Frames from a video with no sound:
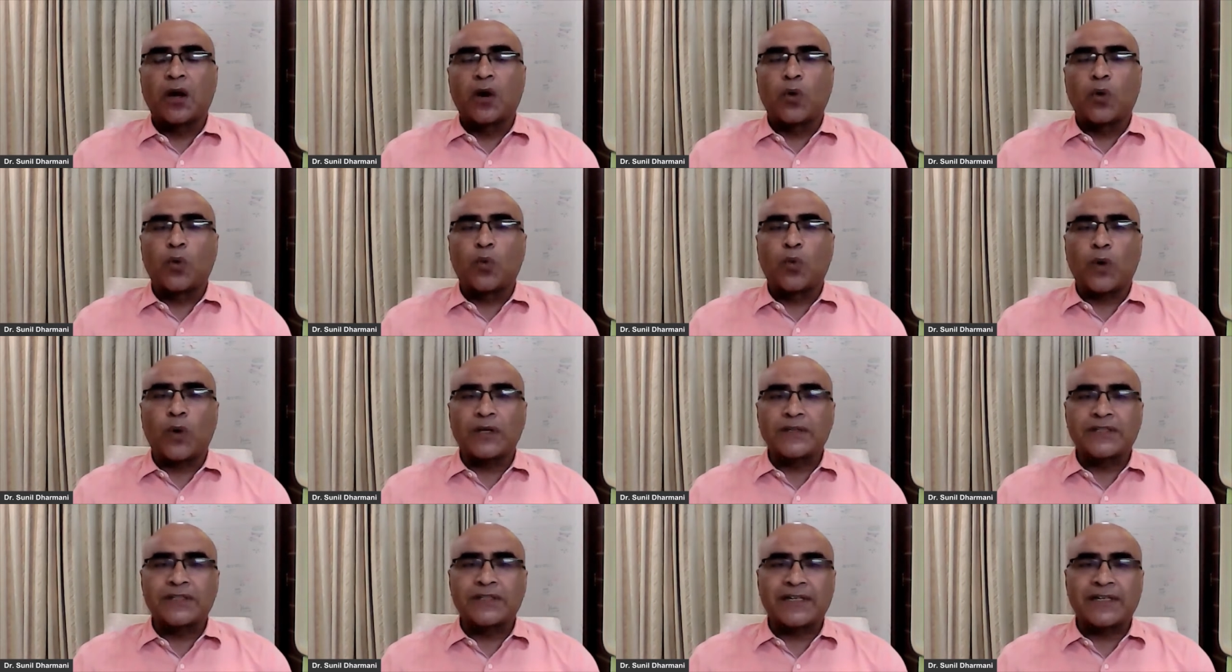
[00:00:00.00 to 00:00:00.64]

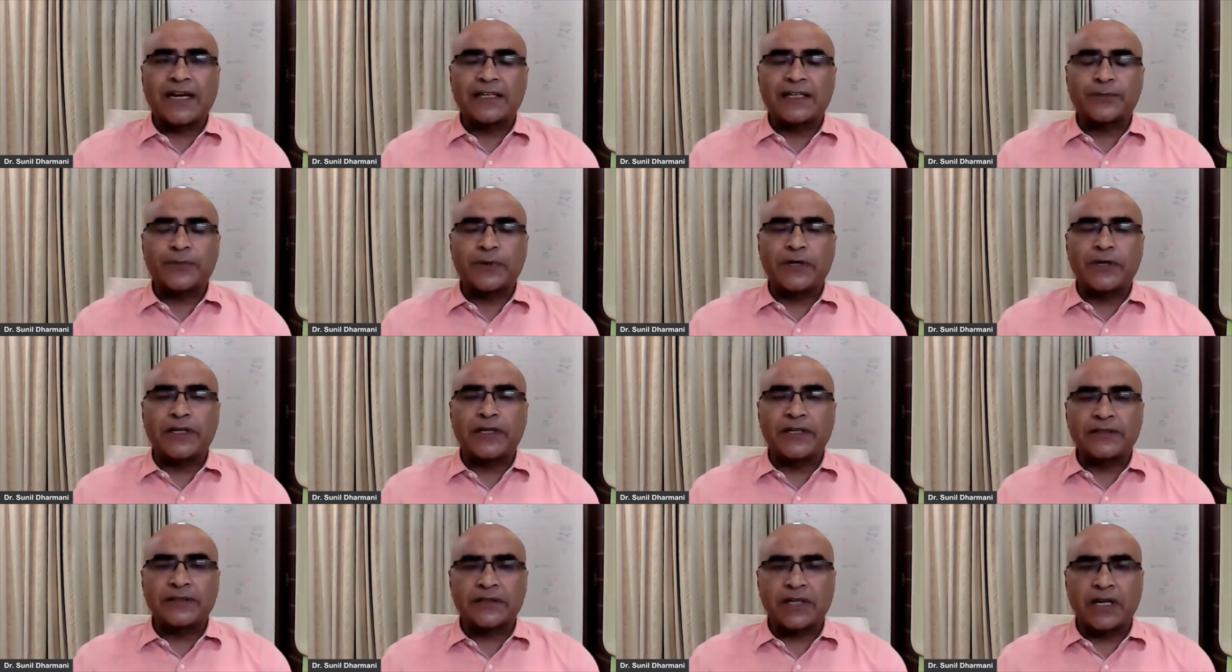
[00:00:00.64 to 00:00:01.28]
Once it has been
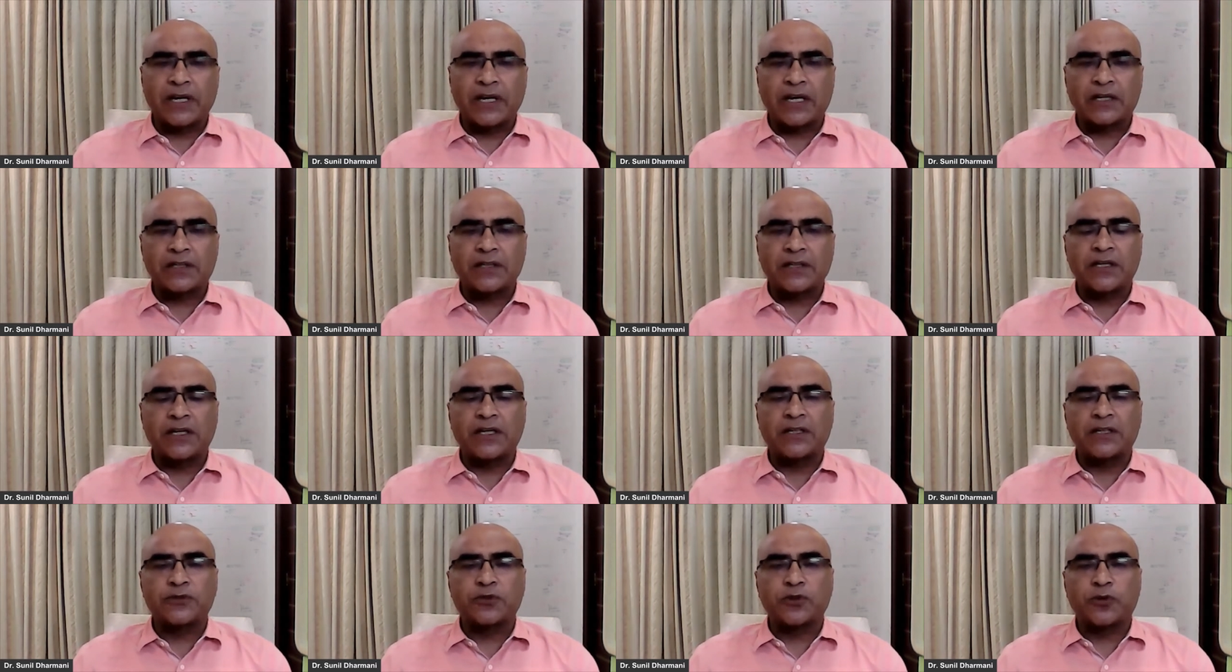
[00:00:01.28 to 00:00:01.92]
disconnected,
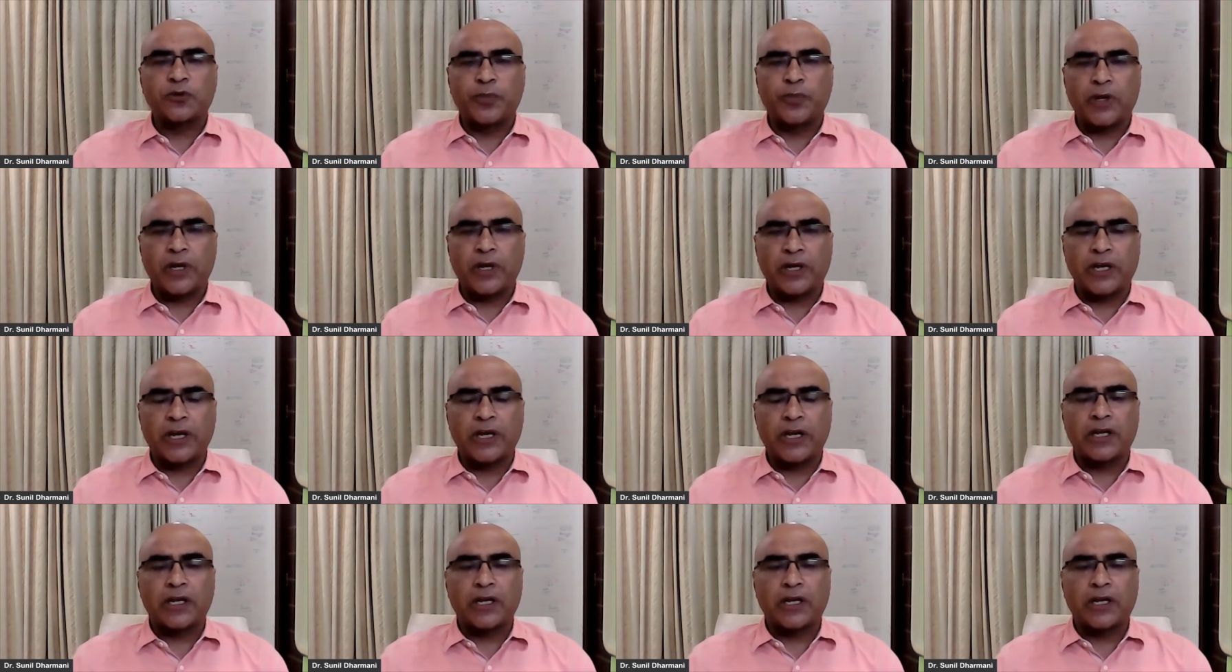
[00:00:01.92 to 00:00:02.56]
it should be
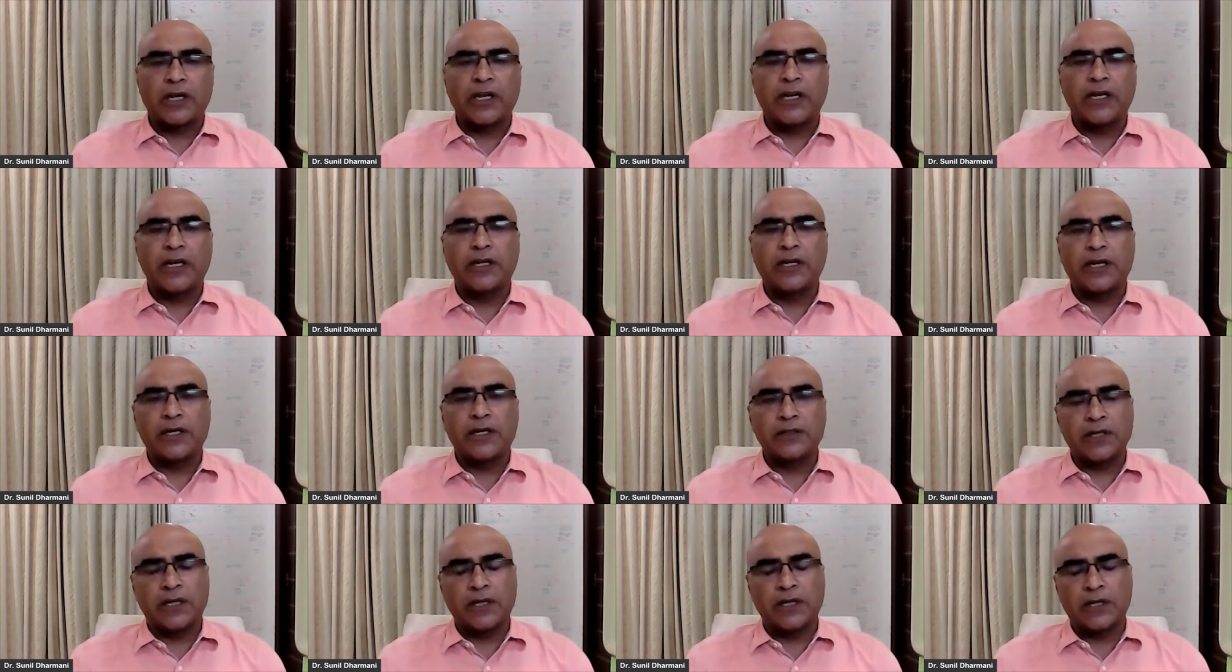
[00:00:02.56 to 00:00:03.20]
again cleaned
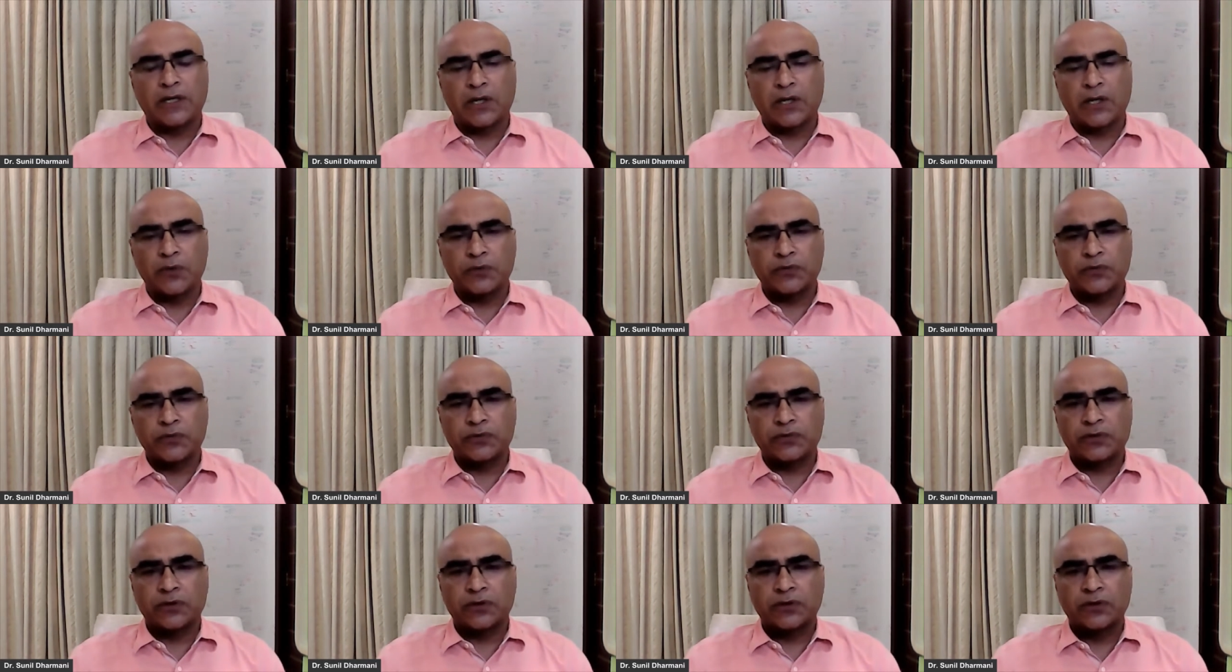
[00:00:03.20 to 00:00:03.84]
and then
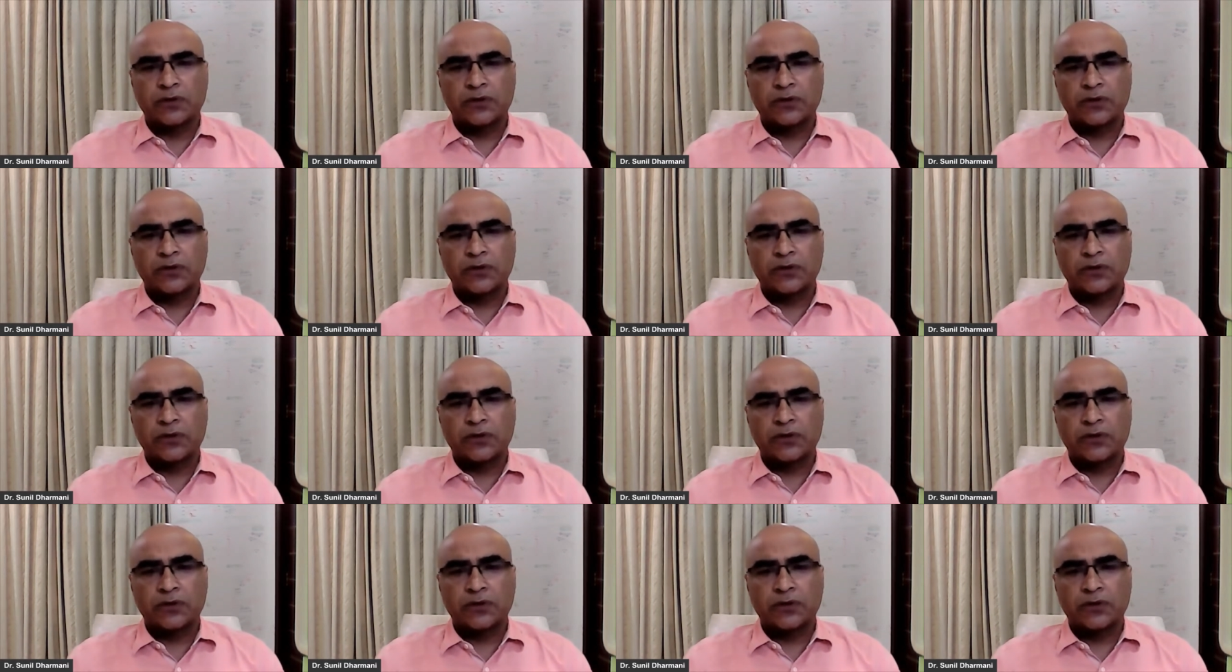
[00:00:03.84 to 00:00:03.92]
closed.